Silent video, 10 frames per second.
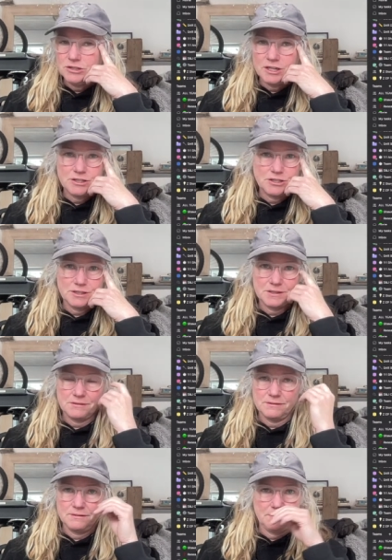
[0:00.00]
it's just
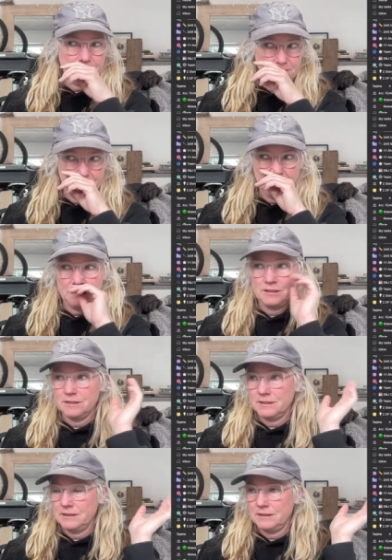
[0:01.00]
really
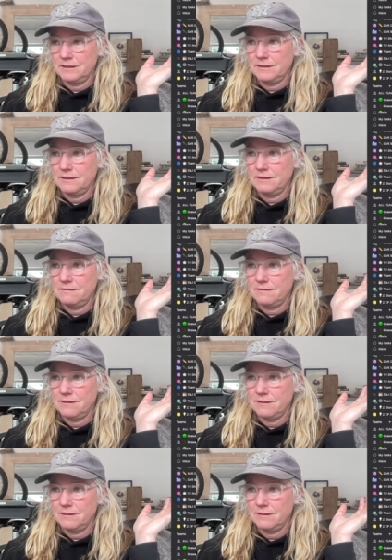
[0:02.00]
just
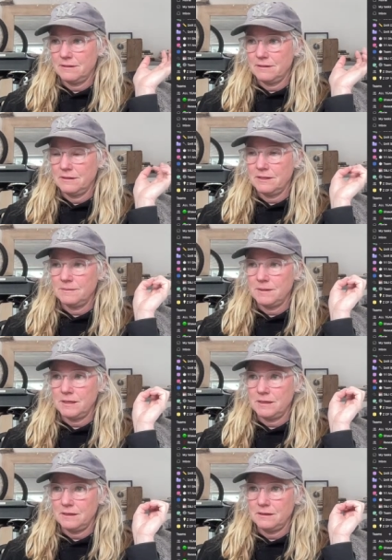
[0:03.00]
going to
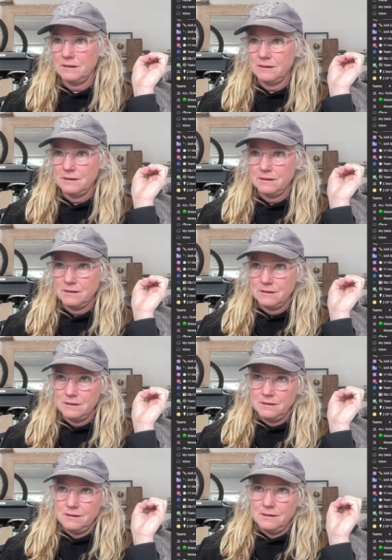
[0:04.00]
be
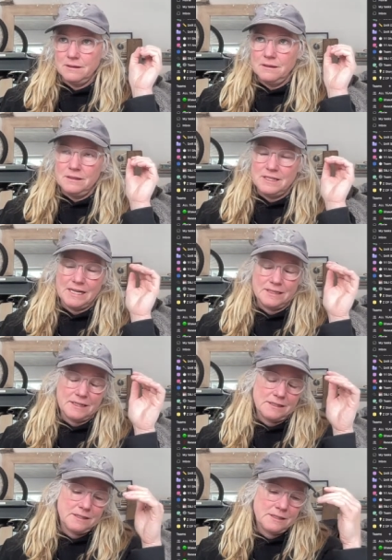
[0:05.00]
taking the
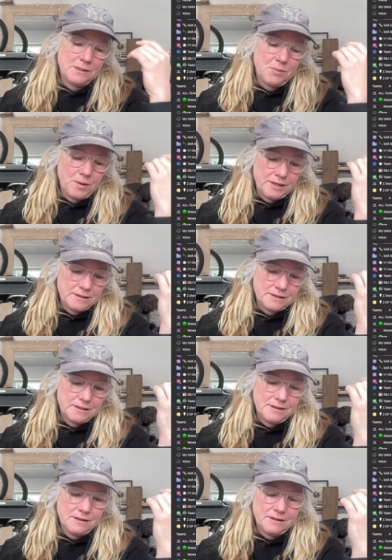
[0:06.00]
sentences and the points,
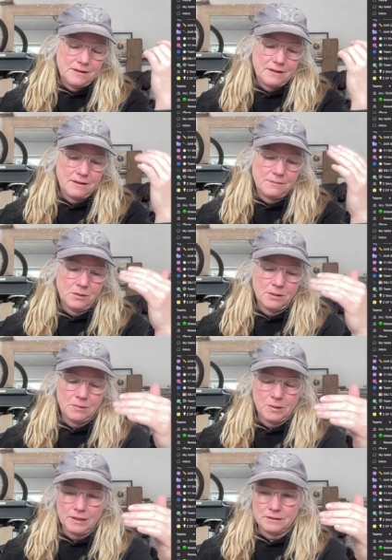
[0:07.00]
bullet
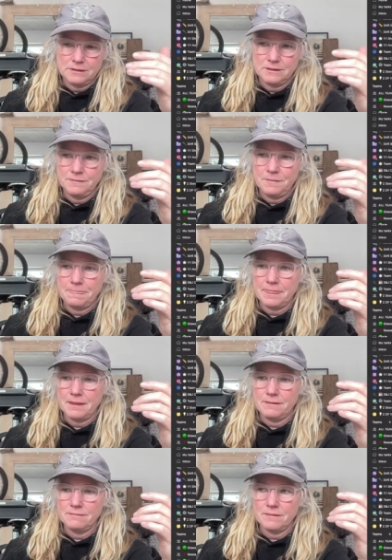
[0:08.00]
points.
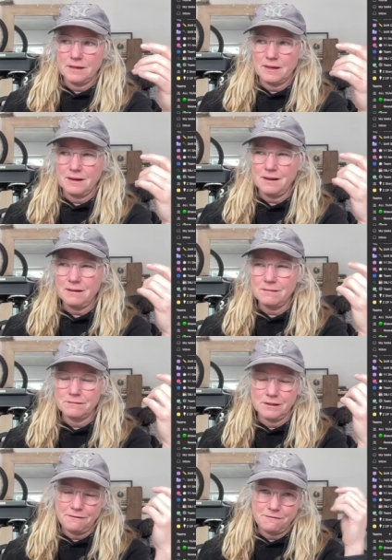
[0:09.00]
And I don't
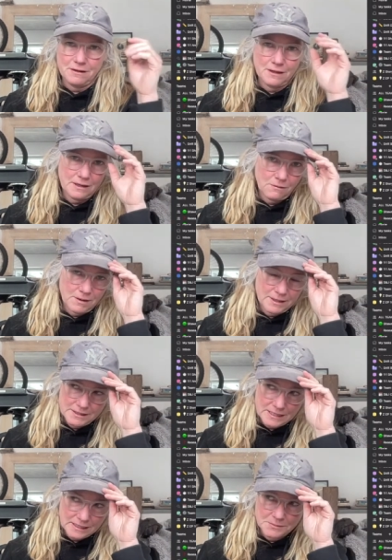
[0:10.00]
really feel like I want to
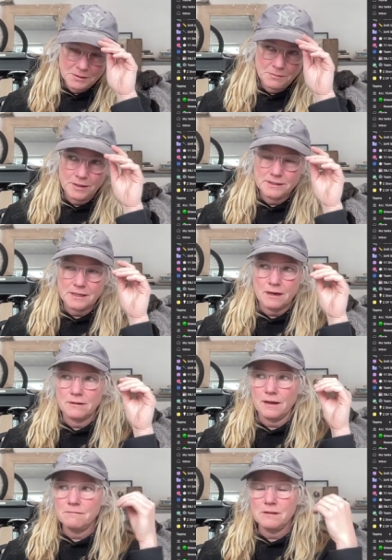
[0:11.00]
take the bullet points
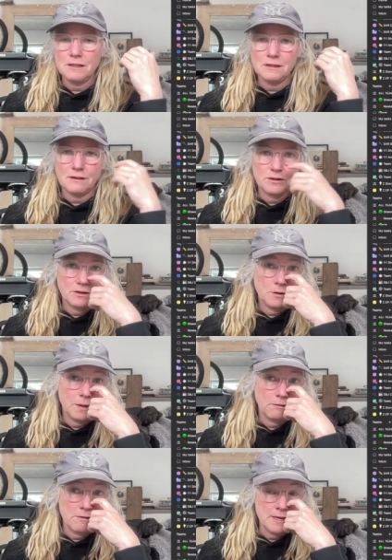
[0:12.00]
out. I really love a good
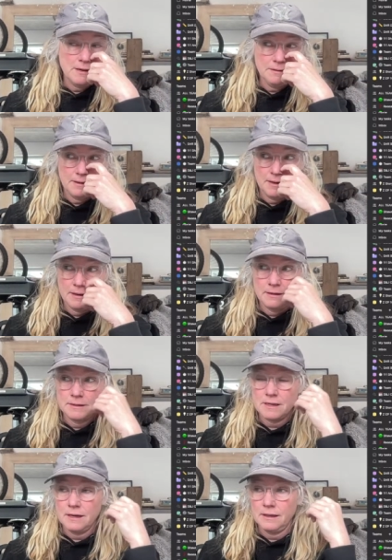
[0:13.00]
quick read,
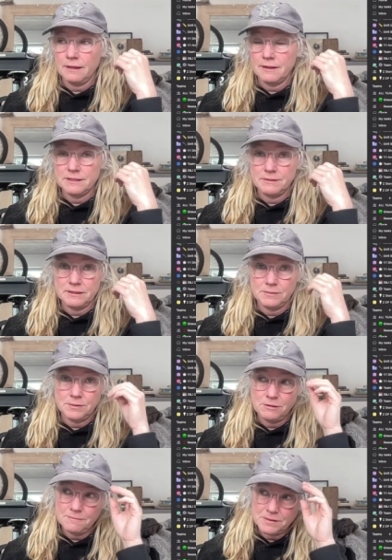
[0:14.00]
and I like things to be
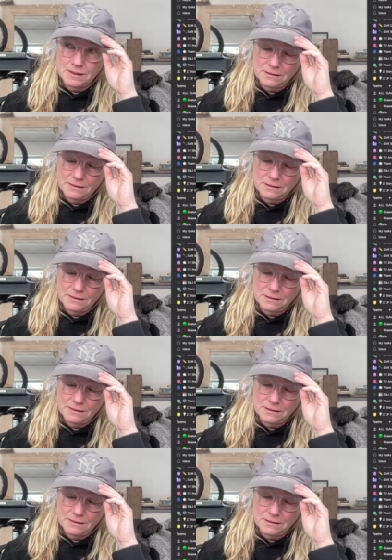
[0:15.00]
simple.